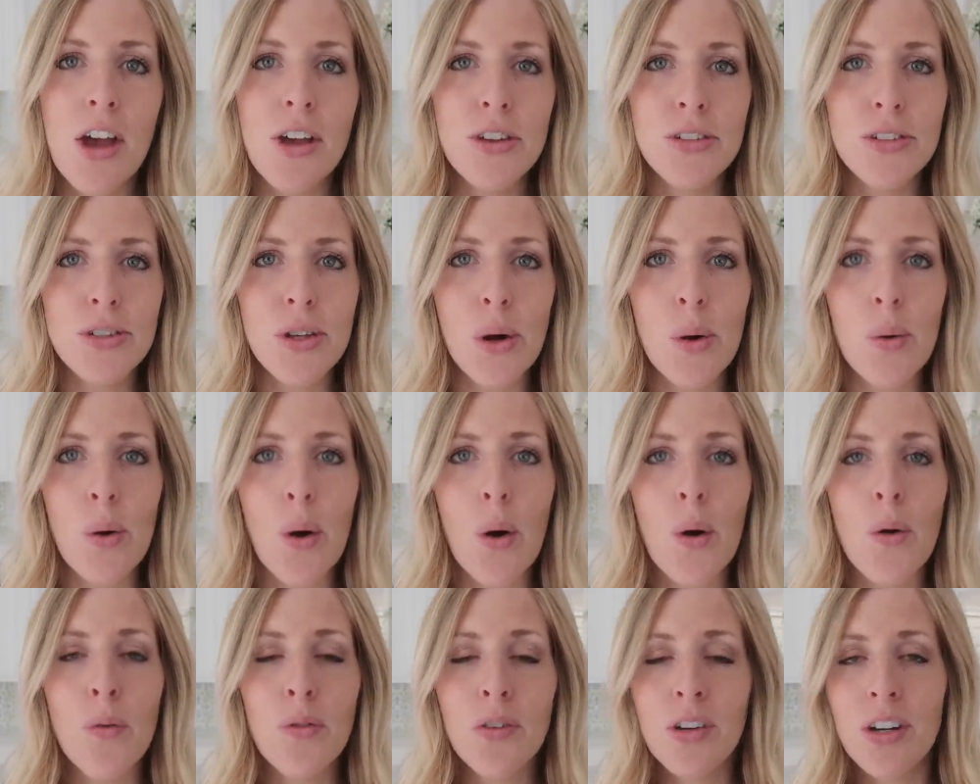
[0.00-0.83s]
So
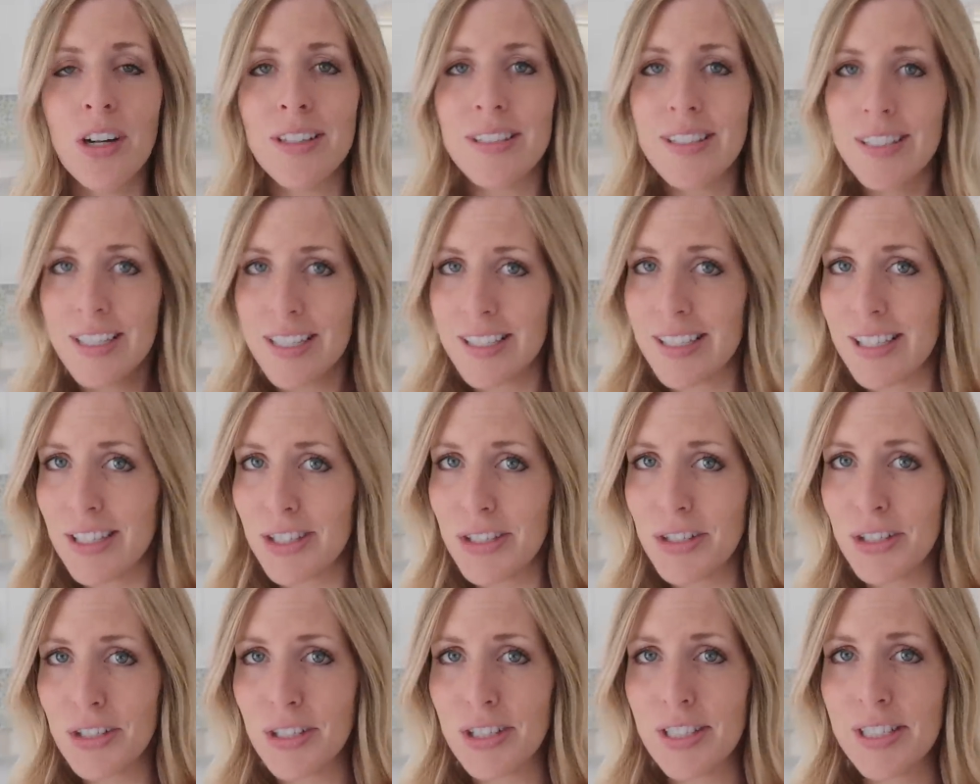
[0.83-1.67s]
over on Six
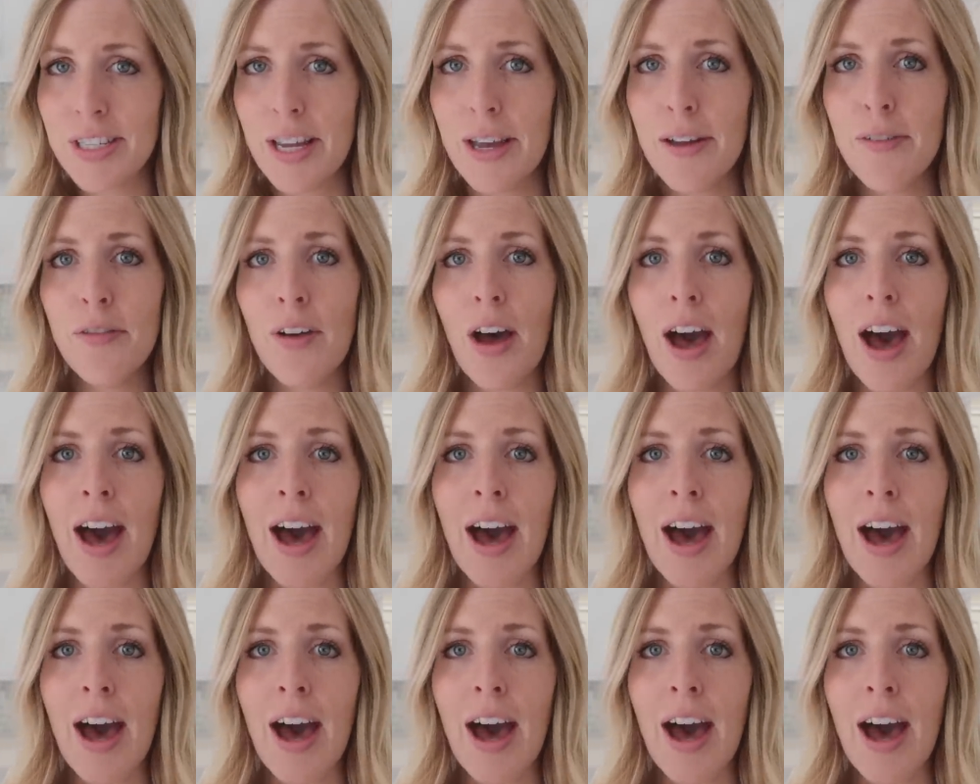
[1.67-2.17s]
Sisters Stuff,